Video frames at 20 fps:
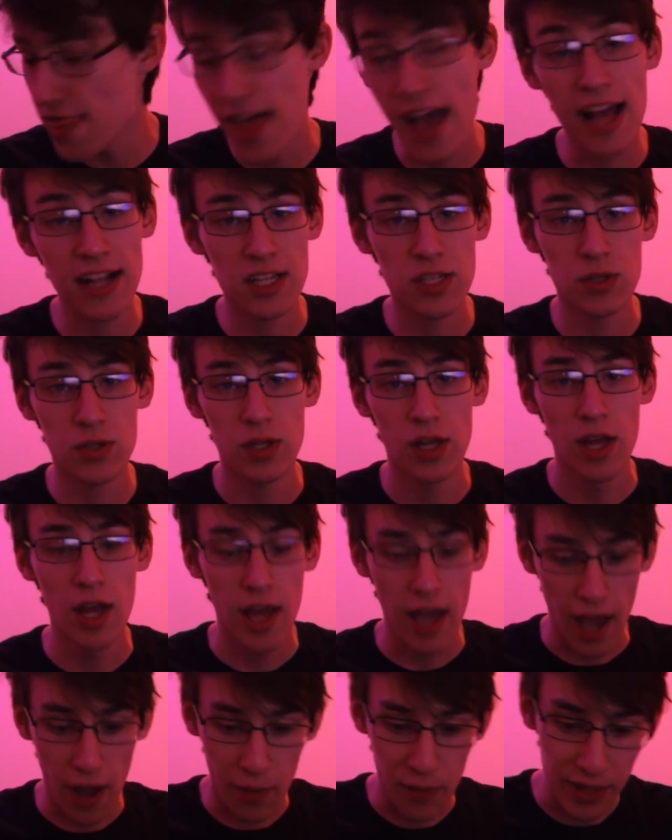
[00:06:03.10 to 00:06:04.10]
that's
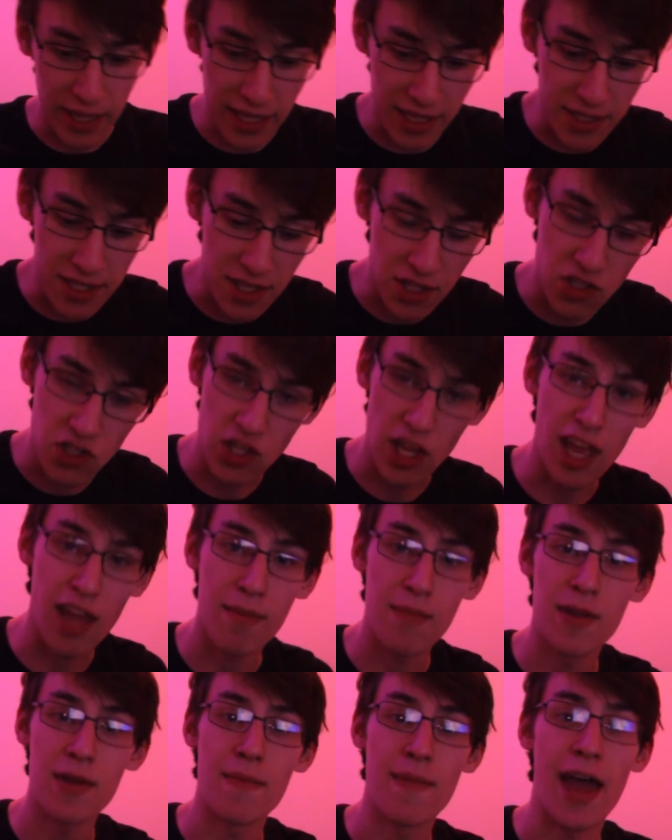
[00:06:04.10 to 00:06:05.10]
how we get to
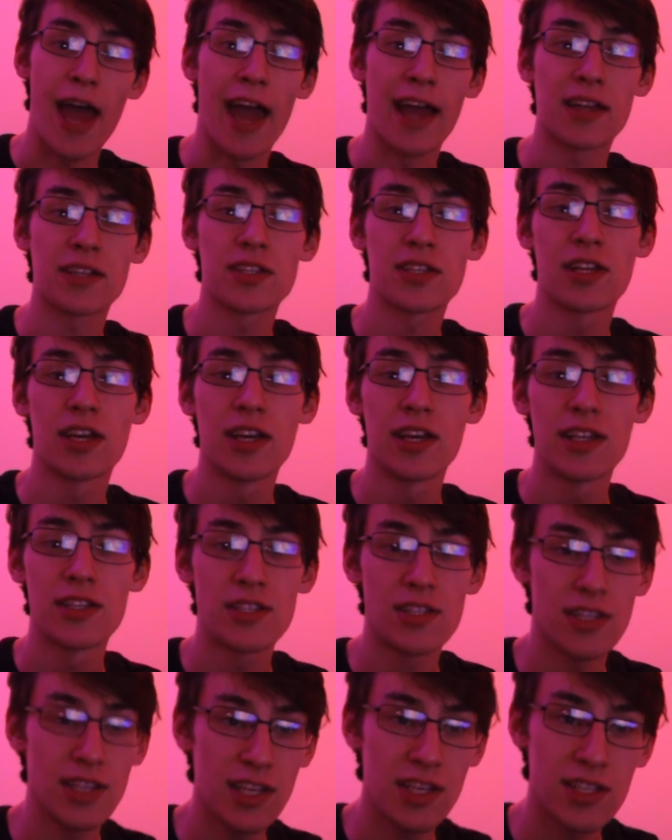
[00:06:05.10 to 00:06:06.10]
Sam and Max,
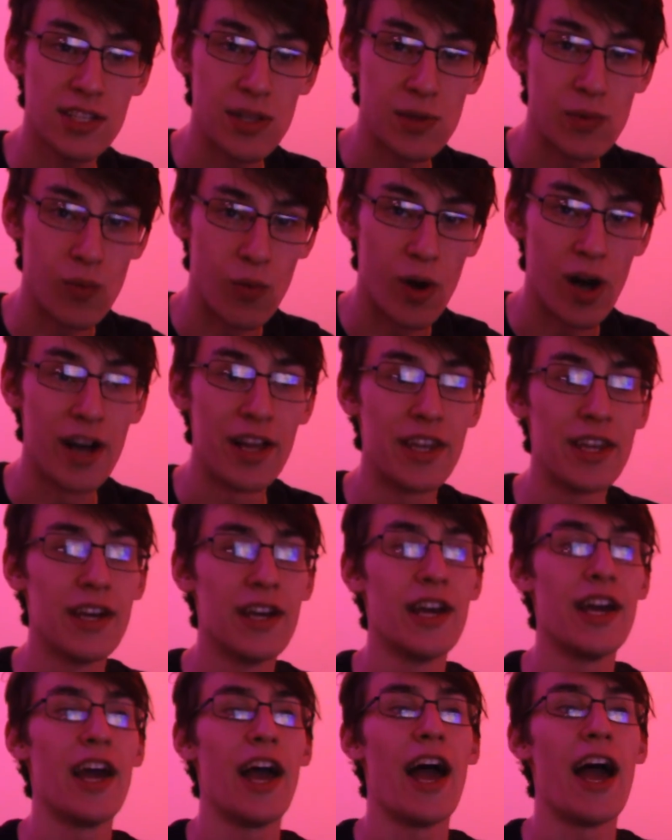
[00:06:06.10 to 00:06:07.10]
Season 1.
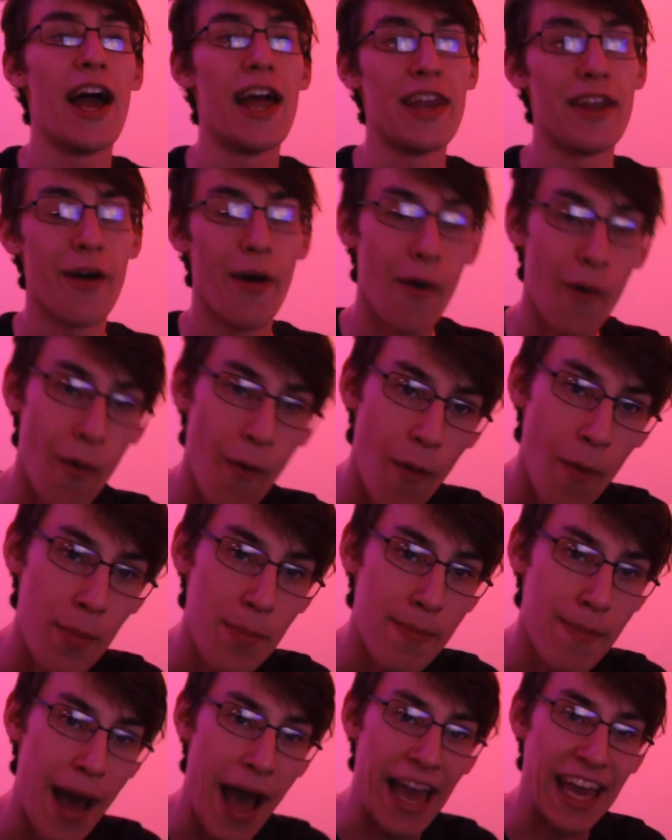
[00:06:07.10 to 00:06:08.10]
And oh
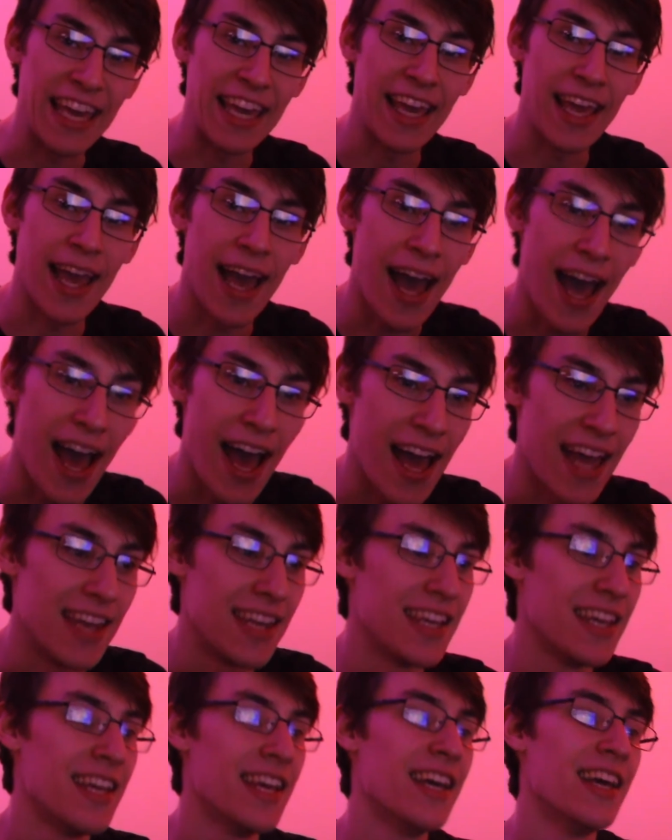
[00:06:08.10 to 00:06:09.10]
my
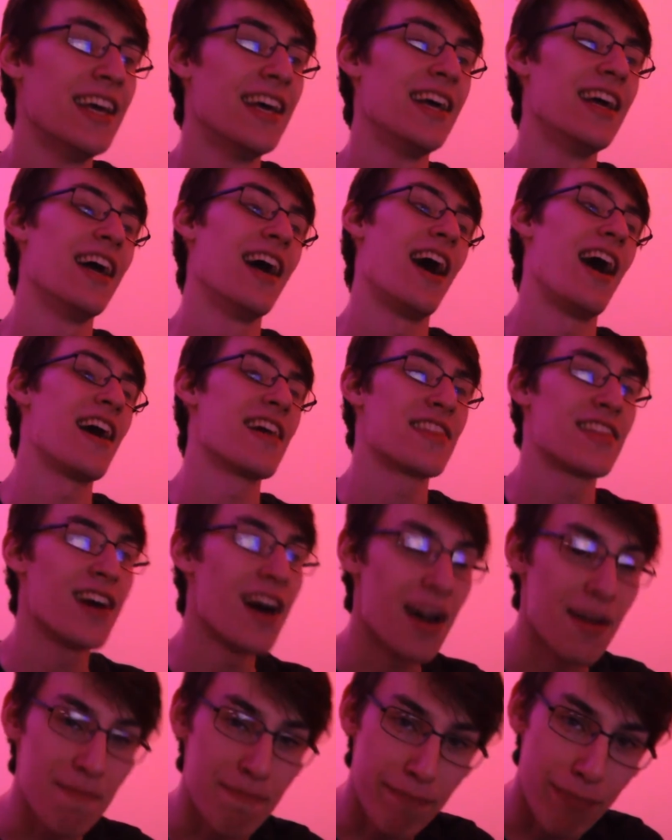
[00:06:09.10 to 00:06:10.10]
god, I
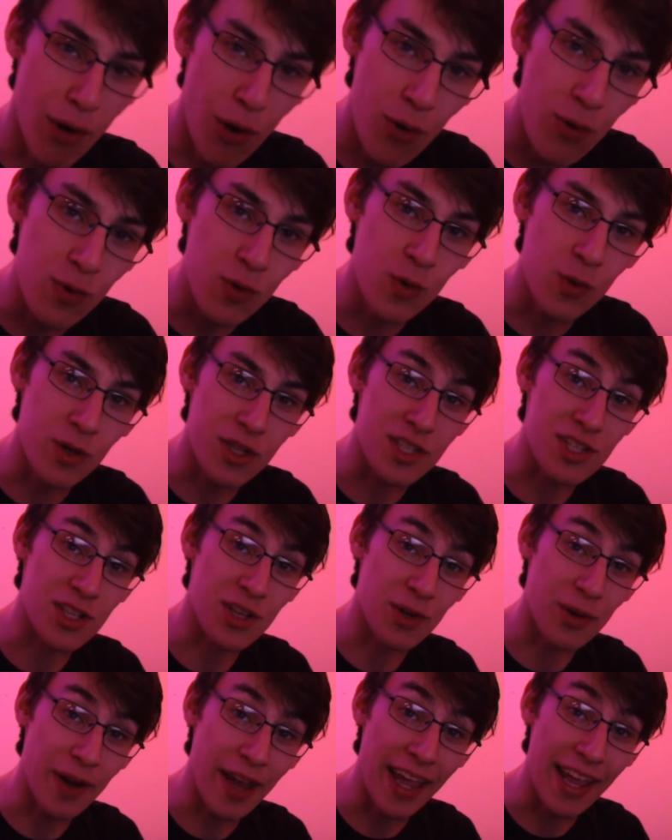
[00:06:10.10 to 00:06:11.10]
thought Bone was
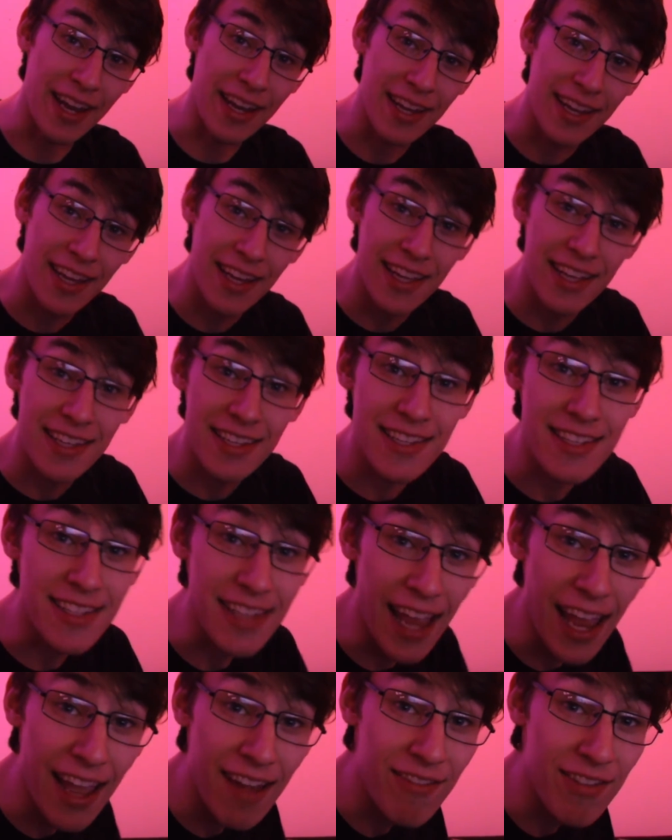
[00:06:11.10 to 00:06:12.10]
great.
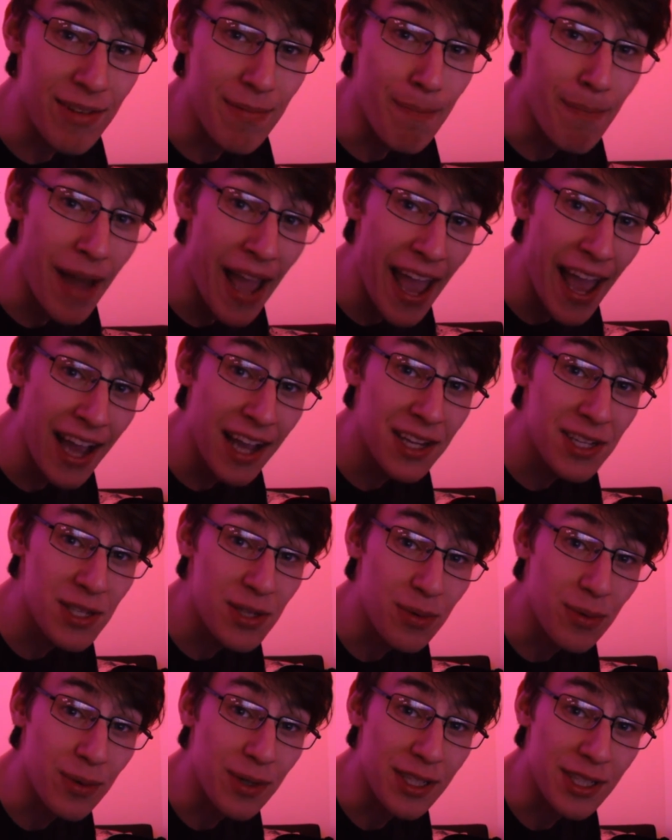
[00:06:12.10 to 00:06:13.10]
Sam and
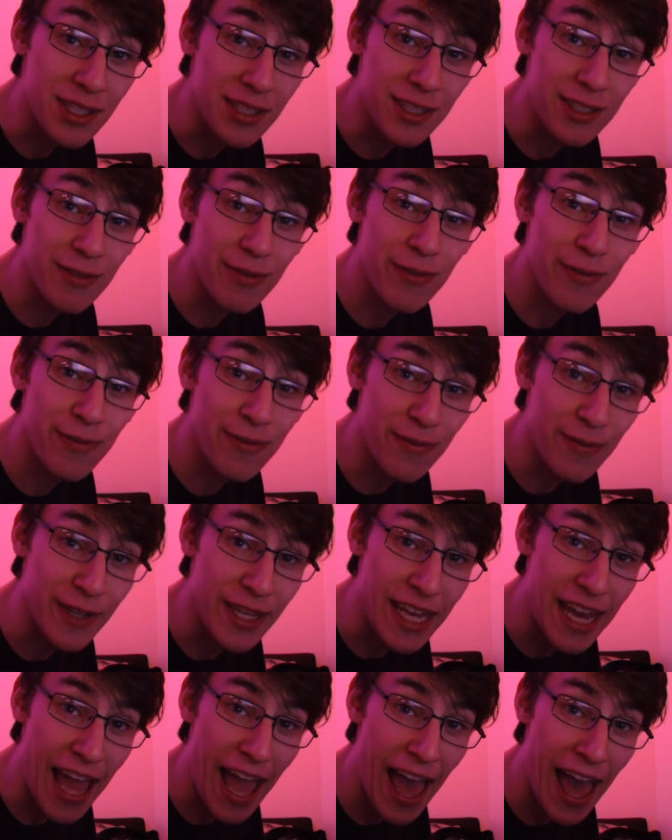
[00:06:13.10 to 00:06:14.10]
Max was
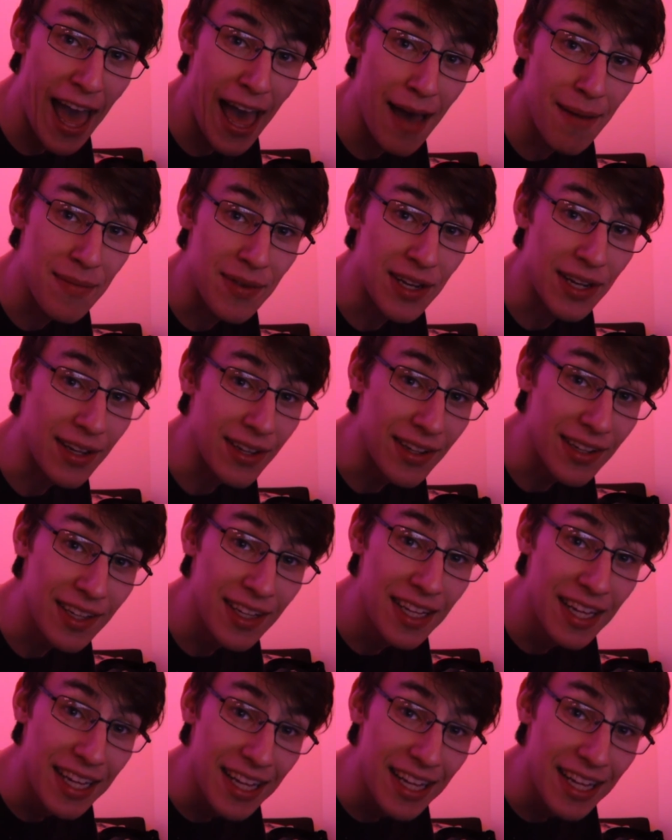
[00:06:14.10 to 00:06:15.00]
phenomenal.